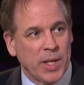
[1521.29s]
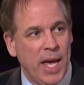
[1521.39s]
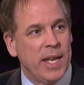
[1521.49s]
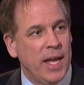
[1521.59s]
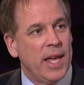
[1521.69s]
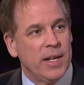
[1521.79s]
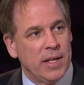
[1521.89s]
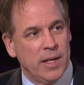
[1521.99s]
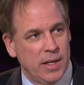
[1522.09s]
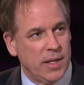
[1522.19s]
And, and
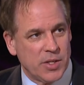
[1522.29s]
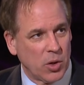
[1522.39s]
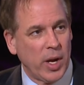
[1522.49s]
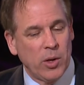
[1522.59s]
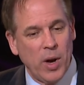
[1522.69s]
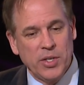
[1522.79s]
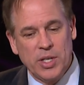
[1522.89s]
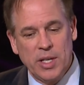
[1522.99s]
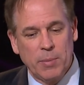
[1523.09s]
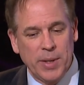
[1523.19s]
it's a great
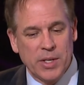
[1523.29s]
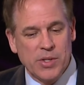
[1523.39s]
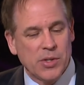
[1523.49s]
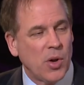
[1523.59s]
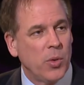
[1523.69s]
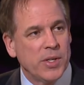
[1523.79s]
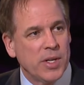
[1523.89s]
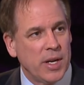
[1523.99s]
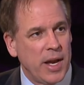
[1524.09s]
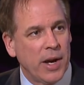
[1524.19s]
question because there's always
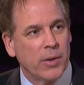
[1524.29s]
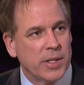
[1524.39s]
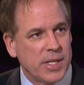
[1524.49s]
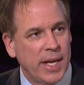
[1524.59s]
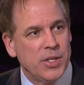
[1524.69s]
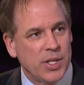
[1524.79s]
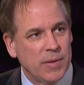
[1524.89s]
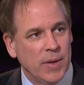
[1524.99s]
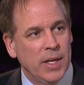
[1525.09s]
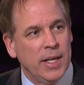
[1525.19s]
an inherent
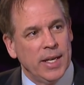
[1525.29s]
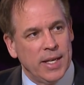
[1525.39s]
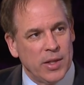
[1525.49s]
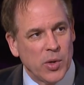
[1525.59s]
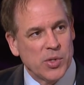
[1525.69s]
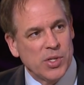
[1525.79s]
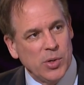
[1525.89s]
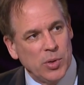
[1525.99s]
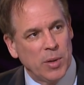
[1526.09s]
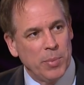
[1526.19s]
tension in those
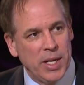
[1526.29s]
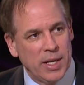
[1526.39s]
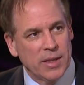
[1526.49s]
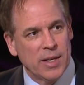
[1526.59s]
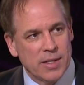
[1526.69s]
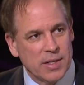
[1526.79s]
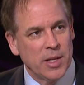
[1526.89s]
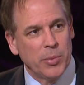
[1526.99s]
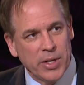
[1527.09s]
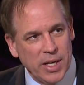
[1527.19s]
two competing things
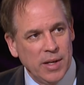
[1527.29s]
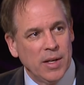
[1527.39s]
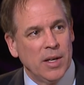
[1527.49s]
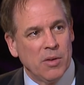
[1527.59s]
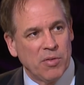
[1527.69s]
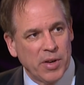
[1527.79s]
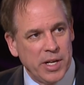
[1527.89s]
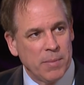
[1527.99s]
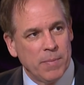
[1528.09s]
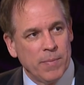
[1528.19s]
liberty,
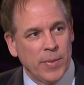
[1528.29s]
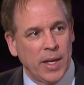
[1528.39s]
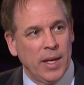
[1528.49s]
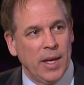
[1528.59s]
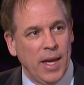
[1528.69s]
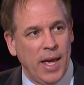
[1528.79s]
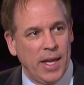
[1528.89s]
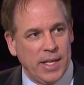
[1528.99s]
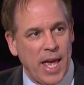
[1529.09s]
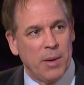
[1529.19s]
freedom,
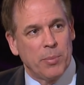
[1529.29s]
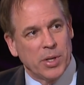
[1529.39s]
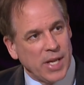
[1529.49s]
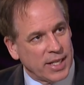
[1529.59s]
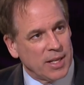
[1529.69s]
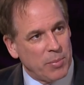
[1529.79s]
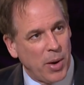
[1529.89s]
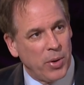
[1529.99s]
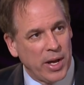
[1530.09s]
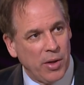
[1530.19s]
and yet protecting
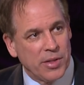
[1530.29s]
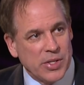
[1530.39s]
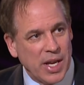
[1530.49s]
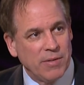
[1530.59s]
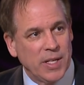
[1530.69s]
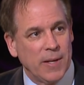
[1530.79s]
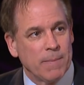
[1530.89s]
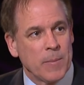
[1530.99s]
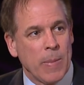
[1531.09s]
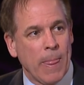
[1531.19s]
public health and safety.
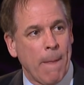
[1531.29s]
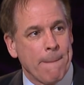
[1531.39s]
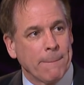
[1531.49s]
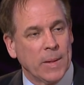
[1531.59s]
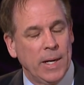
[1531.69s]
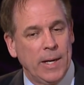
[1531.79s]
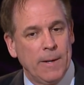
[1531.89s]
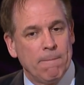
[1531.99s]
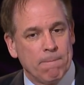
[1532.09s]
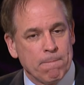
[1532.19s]

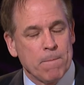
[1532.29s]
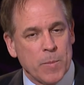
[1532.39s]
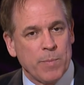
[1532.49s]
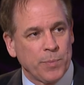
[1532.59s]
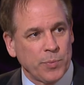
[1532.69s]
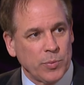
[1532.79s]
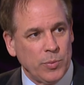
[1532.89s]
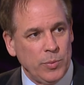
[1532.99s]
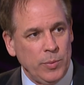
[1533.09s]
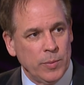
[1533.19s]
Um, and where do you
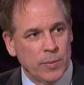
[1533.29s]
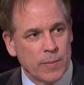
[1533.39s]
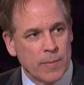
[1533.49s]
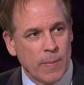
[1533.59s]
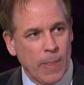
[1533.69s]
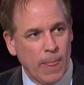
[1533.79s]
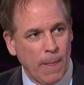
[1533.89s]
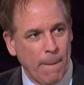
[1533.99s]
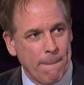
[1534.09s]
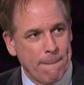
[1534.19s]
where do
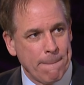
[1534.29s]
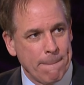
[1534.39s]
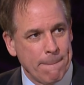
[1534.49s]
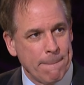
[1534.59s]
you personally